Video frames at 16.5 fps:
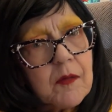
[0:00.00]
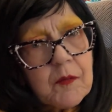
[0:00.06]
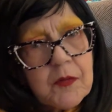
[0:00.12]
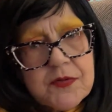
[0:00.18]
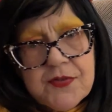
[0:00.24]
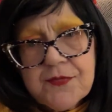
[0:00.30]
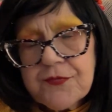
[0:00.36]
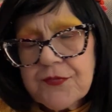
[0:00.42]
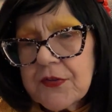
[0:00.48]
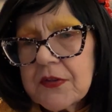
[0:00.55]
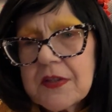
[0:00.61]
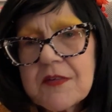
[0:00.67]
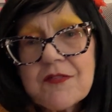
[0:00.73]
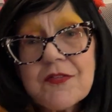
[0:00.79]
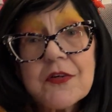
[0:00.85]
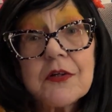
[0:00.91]
wasn't
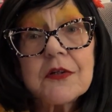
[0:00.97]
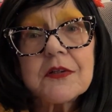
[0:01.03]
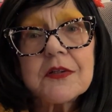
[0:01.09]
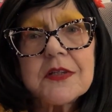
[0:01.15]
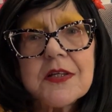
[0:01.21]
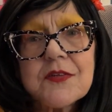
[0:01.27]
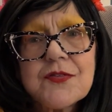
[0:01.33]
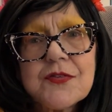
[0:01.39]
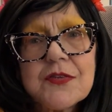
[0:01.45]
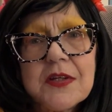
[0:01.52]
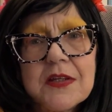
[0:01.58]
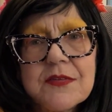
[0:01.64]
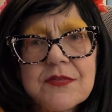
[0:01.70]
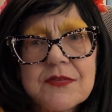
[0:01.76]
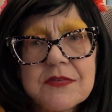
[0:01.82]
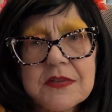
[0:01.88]
feeling very good
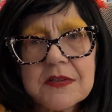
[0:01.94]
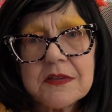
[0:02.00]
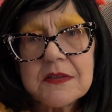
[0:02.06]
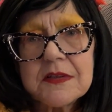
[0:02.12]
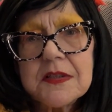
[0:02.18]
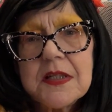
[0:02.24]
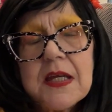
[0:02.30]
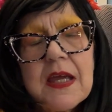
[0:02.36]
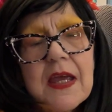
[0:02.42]
yesterday still.